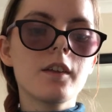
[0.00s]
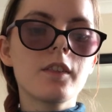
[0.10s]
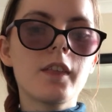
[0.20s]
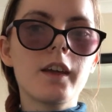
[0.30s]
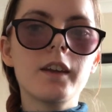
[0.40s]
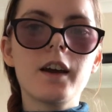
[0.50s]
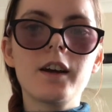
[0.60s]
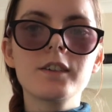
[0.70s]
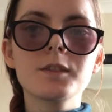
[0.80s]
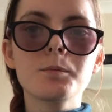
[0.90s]
Then I
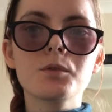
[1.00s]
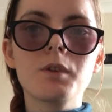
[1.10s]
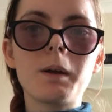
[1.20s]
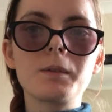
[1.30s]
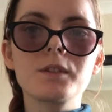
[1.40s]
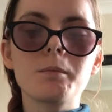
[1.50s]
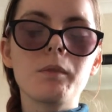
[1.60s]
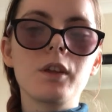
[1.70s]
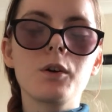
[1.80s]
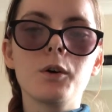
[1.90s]
subscribe to
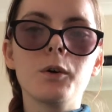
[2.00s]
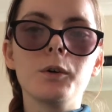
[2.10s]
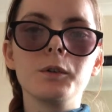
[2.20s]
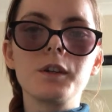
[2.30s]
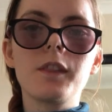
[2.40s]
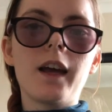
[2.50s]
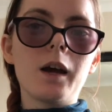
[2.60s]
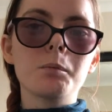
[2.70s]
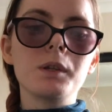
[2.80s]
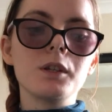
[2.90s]
something called the
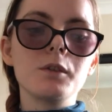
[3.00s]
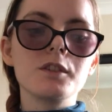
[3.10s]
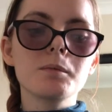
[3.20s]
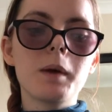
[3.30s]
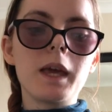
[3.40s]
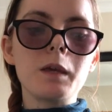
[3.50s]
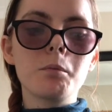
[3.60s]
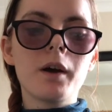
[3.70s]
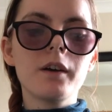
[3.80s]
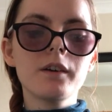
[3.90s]
Happy Newspaper,